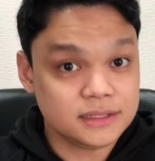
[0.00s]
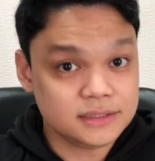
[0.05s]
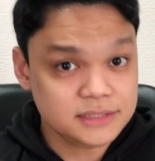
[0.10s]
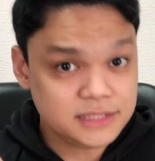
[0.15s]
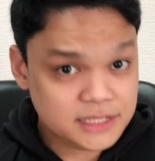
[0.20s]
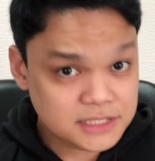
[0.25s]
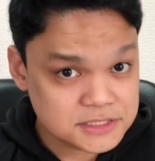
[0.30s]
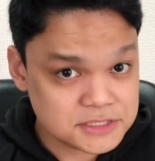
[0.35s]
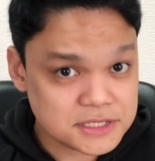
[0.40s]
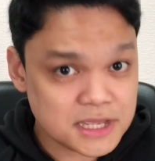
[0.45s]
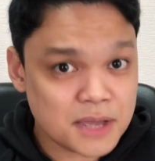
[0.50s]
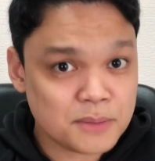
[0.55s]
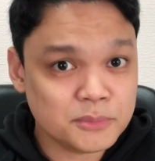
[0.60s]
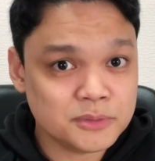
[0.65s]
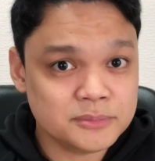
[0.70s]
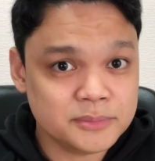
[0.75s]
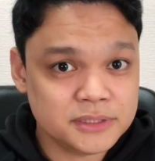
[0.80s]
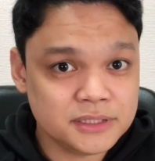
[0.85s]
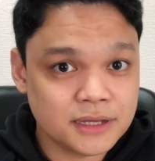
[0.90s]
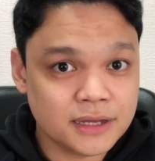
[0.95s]
The exam
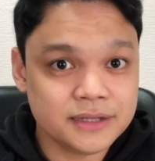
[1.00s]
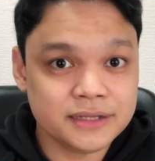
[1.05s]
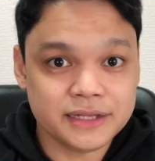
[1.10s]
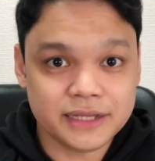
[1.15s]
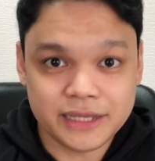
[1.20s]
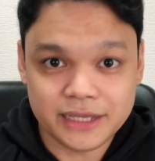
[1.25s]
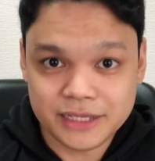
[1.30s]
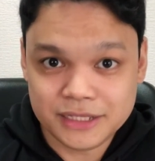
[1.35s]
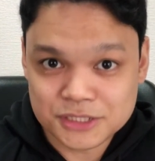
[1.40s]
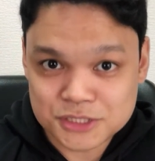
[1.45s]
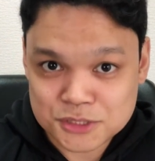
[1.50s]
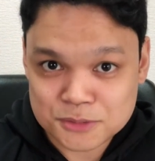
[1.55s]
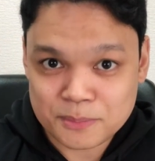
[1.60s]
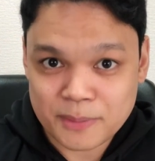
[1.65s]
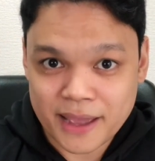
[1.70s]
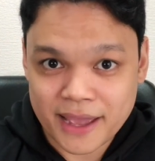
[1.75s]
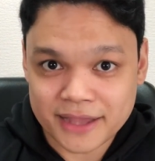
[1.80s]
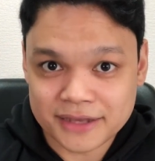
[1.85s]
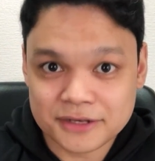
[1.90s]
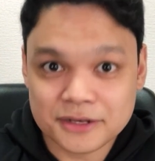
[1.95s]
will be done in
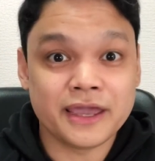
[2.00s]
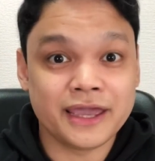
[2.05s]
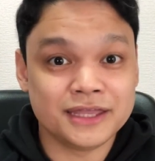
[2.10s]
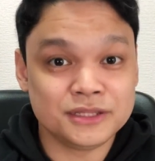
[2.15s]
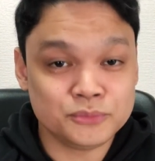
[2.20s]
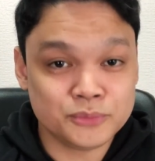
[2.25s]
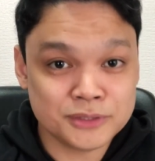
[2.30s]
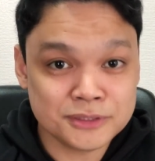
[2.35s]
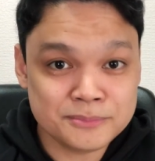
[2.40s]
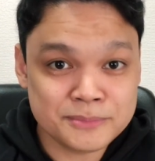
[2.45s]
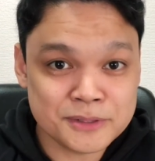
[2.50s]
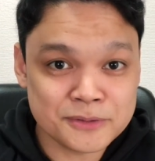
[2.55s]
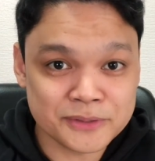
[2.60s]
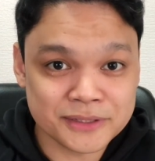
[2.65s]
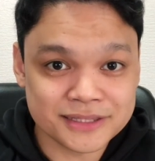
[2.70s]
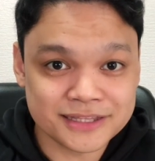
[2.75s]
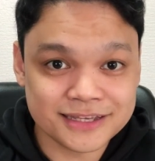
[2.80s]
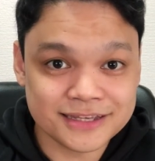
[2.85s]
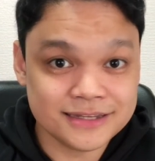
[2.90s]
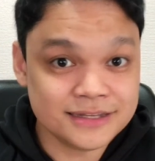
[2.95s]
Japan and will be
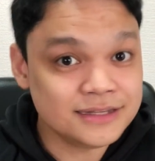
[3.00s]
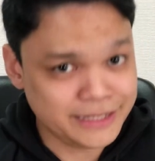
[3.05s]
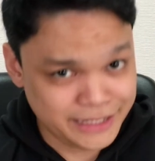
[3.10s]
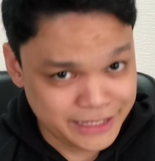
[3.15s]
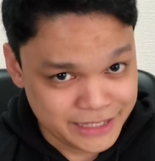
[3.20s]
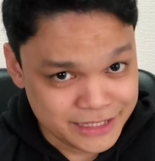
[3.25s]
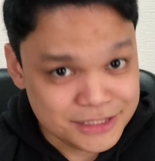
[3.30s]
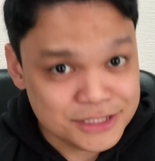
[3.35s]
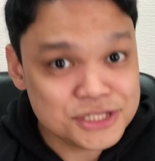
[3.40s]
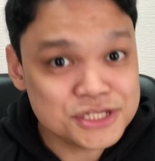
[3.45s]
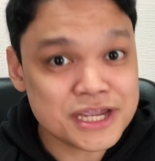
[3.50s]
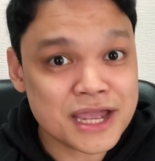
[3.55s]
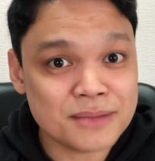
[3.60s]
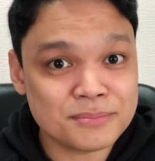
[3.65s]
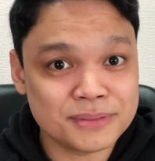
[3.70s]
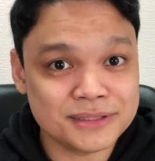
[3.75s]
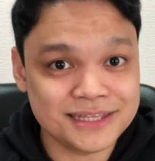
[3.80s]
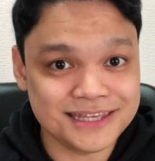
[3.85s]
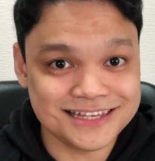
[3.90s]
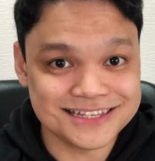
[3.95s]
written in
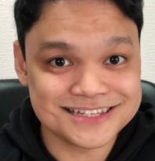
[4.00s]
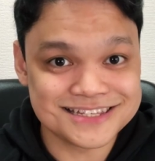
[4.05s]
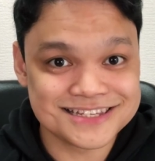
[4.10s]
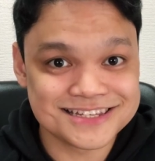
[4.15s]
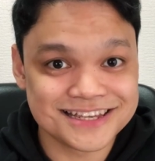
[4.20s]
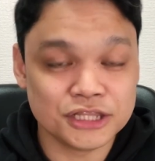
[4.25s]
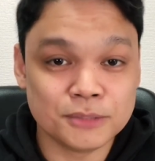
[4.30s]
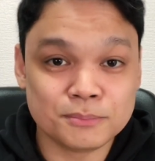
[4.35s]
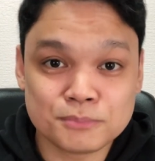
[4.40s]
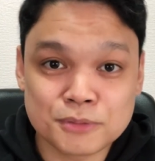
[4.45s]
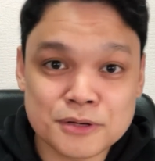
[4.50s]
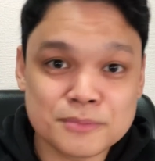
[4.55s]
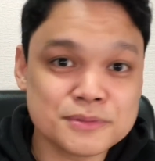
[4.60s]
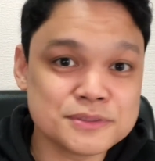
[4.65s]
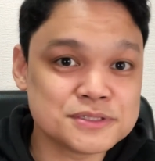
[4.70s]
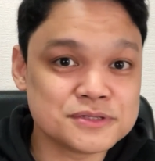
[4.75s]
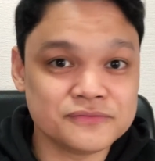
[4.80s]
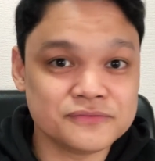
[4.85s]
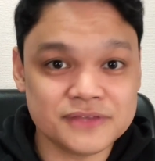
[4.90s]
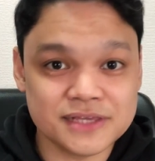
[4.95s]
Japanese. The
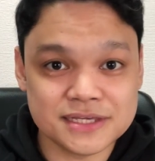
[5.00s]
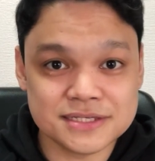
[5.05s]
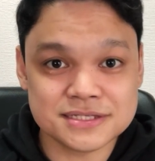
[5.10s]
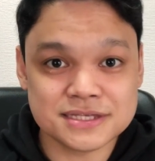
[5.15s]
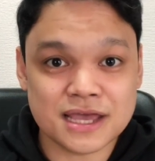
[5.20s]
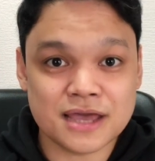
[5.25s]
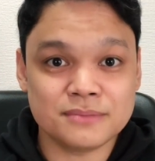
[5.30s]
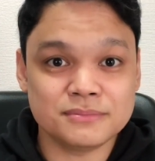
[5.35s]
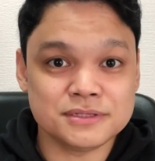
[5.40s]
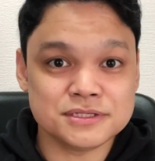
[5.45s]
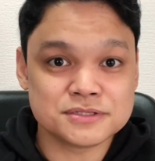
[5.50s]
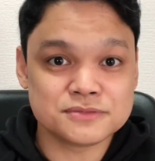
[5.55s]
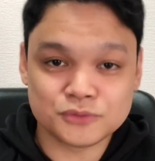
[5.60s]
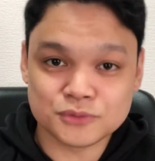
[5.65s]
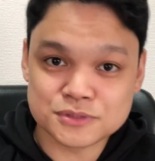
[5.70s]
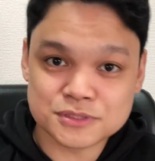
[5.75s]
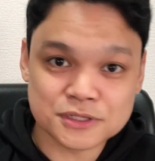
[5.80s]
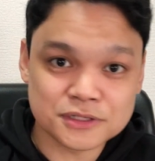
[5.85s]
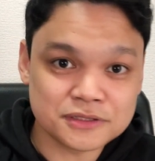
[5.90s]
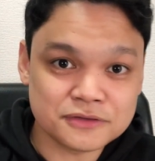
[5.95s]
purpose of the exam is
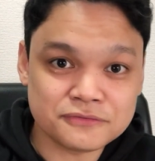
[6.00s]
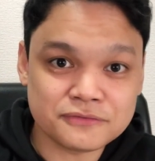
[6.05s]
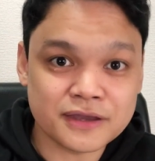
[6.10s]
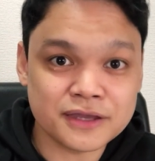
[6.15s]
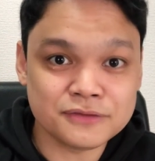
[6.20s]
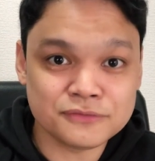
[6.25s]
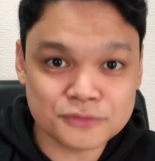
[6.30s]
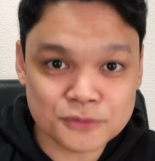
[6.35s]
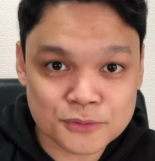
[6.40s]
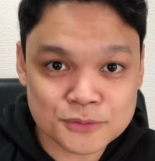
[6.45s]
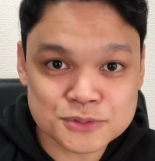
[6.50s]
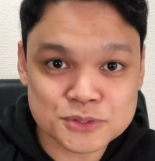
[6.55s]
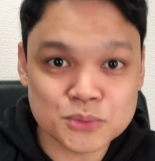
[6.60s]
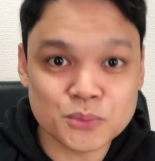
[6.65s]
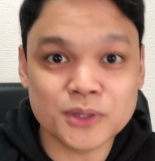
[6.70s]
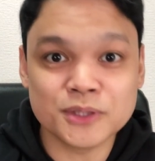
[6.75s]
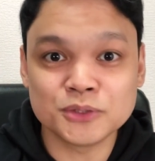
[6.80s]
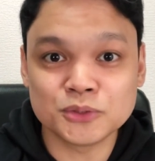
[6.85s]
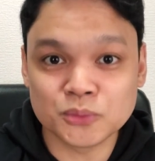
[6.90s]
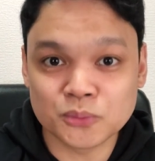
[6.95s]
to certify those
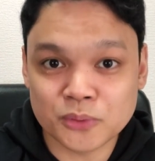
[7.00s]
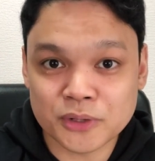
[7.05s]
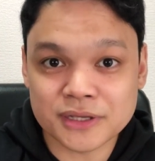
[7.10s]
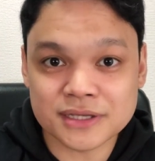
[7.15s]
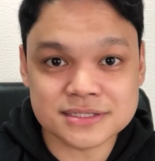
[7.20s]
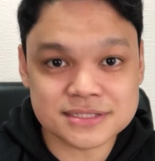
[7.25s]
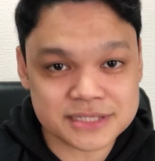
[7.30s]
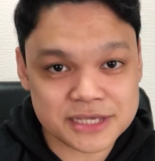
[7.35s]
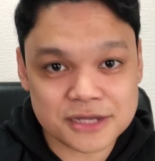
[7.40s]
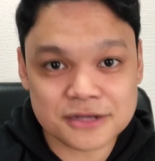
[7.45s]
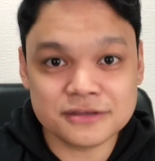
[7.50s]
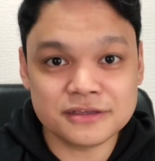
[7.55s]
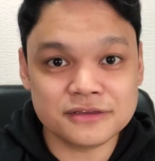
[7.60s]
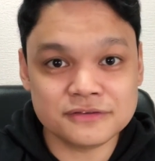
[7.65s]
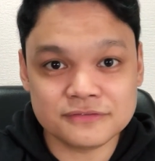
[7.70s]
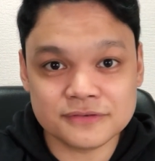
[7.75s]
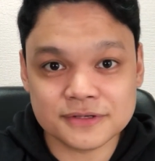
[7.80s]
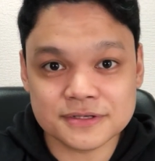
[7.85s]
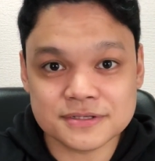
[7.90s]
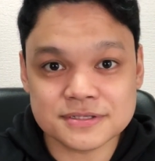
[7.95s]
who want to work as
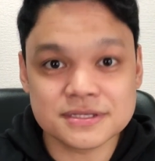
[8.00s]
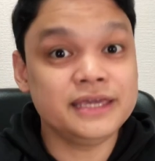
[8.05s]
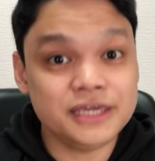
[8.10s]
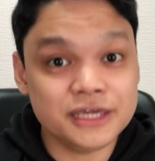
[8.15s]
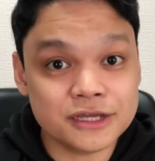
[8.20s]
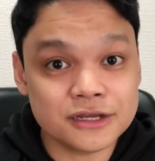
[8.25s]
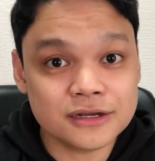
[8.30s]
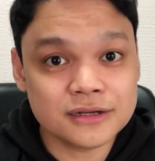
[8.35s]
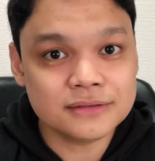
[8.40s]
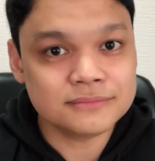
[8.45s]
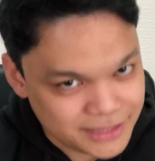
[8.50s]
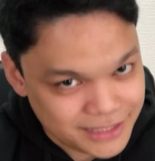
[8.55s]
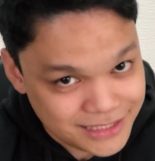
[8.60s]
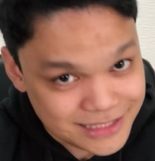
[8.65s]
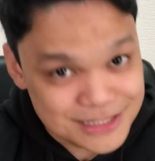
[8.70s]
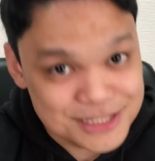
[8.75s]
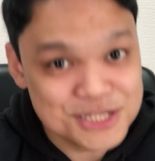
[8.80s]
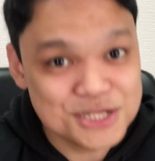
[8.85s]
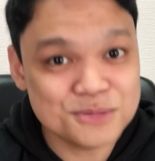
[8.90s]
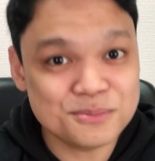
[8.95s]
caregivers here
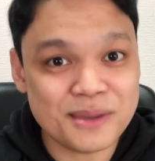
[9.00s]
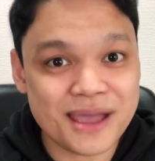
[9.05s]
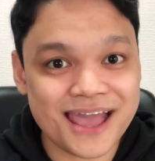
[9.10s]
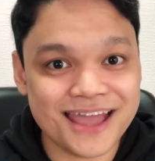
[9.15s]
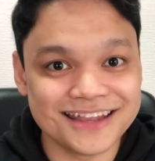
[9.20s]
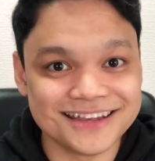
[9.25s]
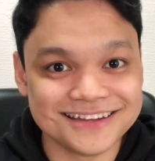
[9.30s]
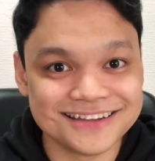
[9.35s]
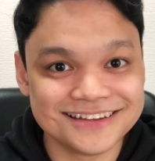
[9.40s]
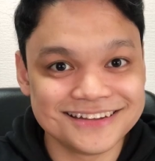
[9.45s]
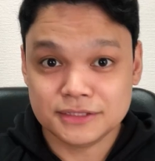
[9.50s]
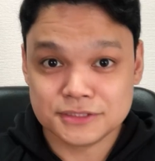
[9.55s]
in Japan.